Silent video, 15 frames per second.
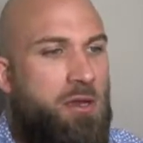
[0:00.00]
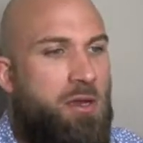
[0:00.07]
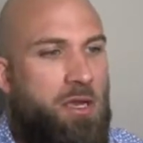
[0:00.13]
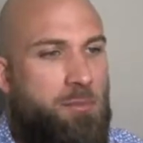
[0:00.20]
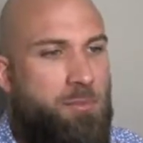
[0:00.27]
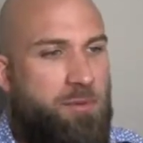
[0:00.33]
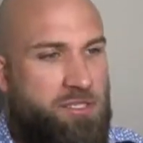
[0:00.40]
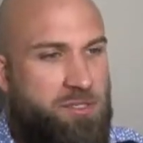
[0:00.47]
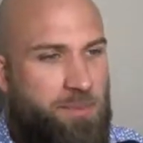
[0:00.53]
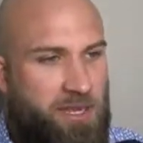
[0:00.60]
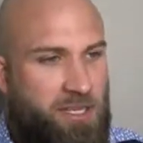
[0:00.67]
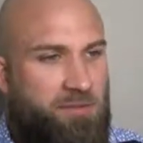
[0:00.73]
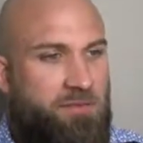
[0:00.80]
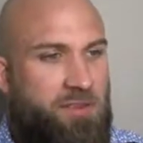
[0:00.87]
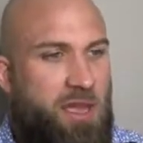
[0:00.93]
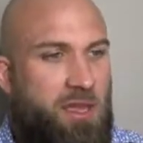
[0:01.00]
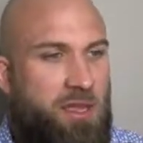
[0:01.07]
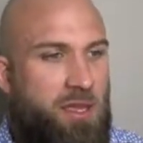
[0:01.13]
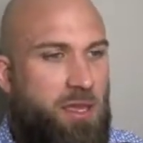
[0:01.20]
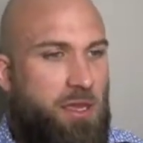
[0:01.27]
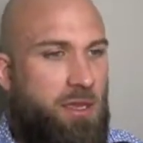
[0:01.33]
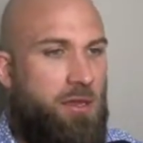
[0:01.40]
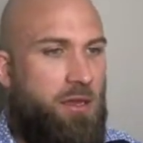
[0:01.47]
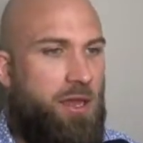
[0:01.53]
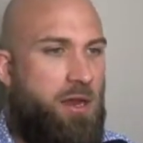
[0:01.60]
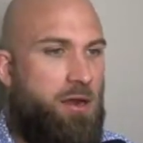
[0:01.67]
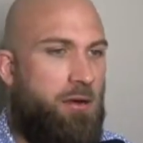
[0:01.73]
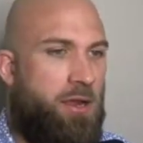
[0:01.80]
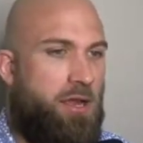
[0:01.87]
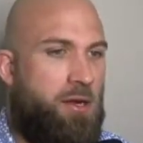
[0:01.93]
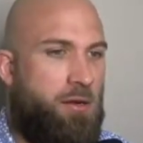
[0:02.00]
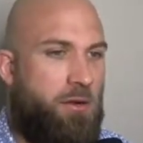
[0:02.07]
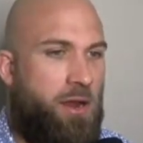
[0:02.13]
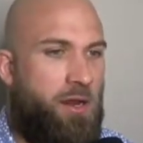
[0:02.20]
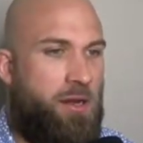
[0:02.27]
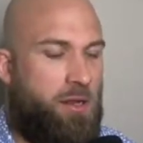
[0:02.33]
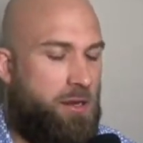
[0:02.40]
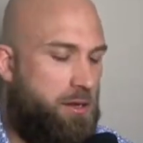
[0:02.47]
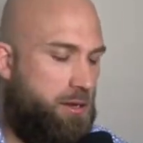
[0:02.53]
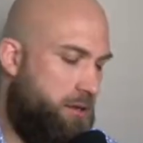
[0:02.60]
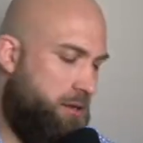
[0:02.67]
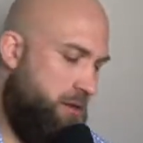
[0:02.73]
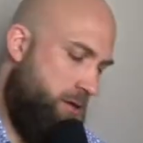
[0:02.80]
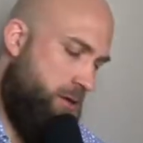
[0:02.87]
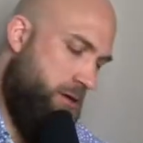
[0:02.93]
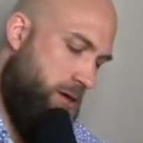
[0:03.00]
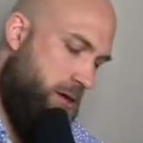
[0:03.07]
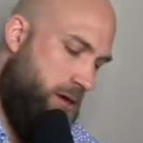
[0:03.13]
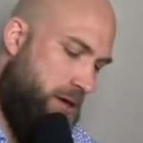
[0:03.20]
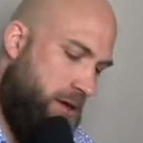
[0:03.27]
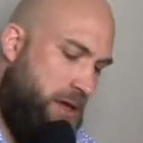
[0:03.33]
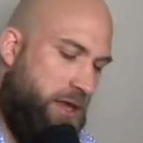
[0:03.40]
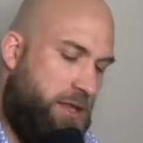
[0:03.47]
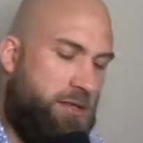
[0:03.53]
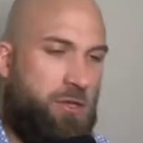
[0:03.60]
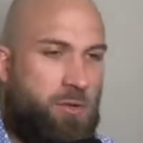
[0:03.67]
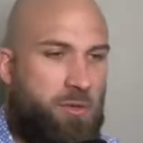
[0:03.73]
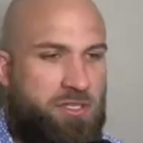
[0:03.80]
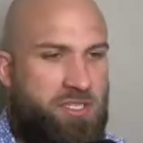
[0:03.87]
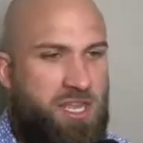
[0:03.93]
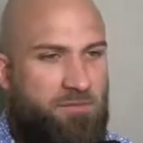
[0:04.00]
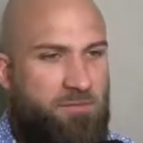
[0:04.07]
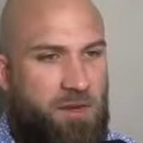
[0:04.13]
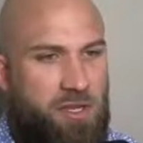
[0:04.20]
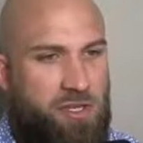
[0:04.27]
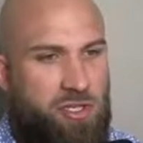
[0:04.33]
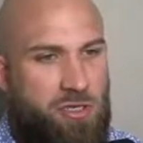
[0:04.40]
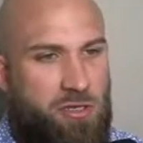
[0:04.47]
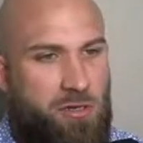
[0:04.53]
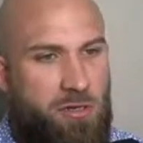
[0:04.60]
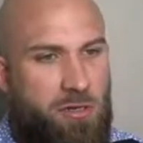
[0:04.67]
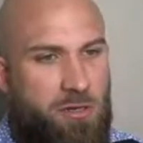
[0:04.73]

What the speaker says: and perspective taking and are integrated into its definition,